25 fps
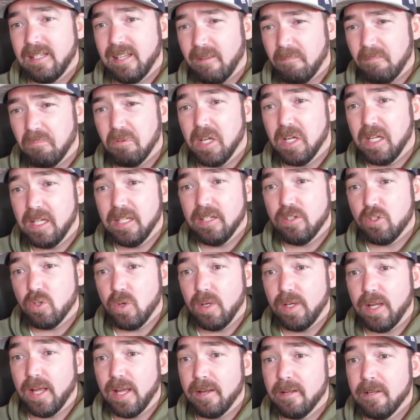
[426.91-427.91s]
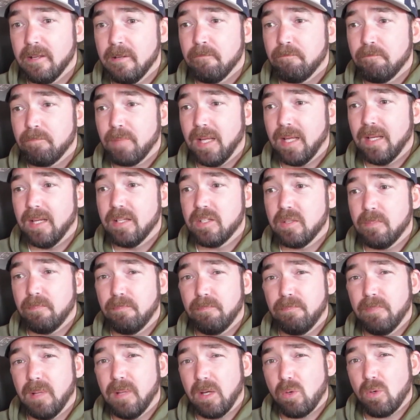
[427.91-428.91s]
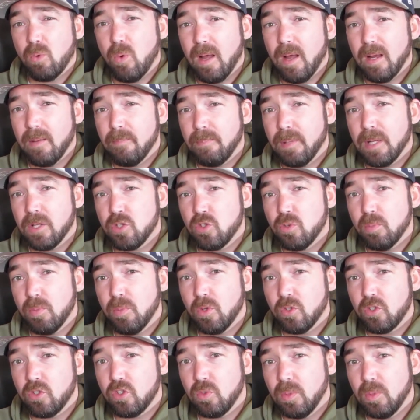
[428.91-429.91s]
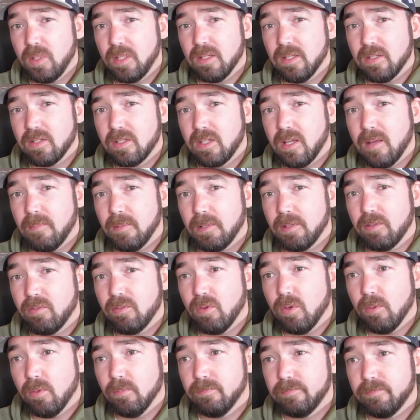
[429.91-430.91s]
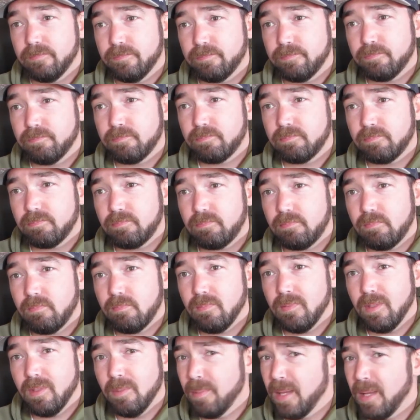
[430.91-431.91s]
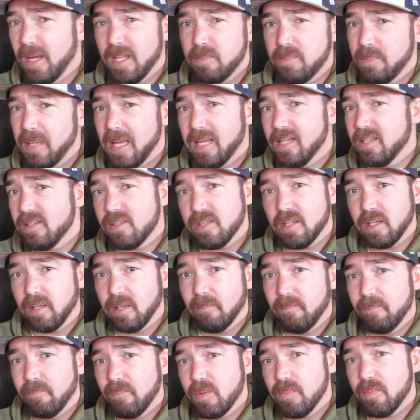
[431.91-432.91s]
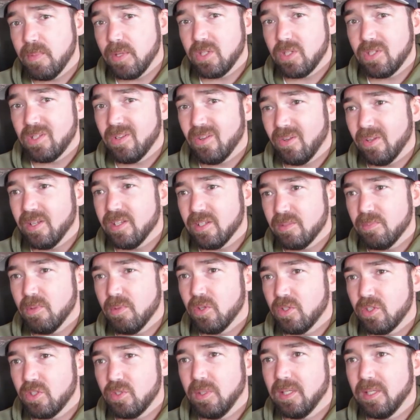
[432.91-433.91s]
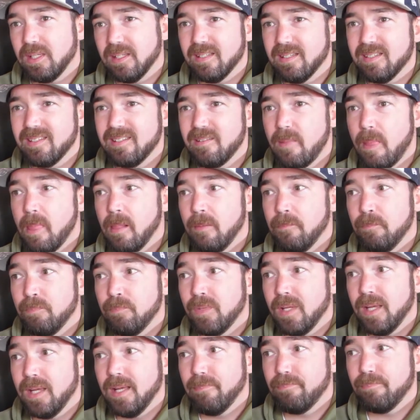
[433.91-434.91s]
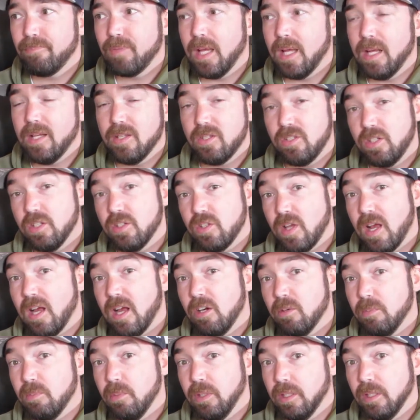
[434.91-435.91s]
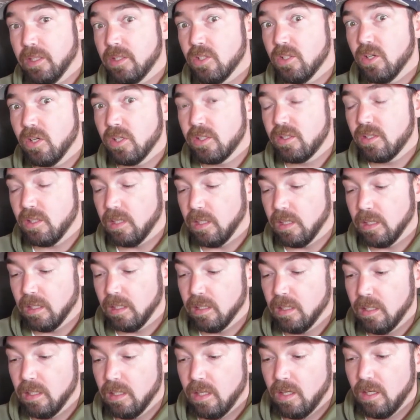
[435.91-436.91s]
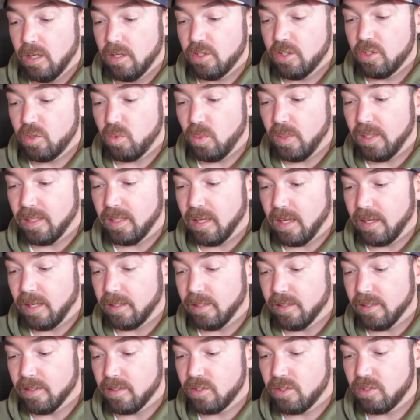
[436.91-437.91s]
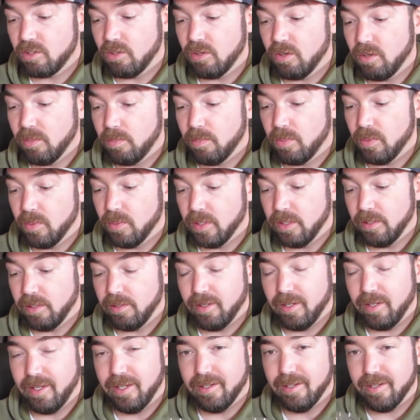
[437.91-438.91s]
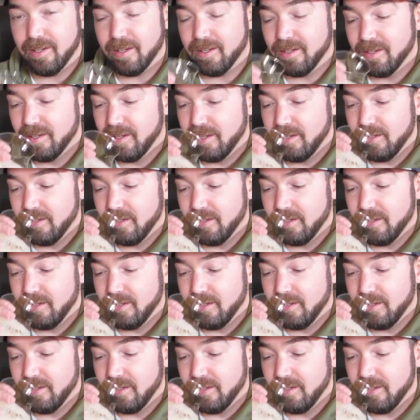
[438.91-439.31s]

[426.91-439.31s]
I'm really enjoying that, and there's quite a bunch of malt sweetness coming through, but it's balancing. But still, there's malt sweetness, and it's desirable. It's not sweet like there's syrup or anything in here.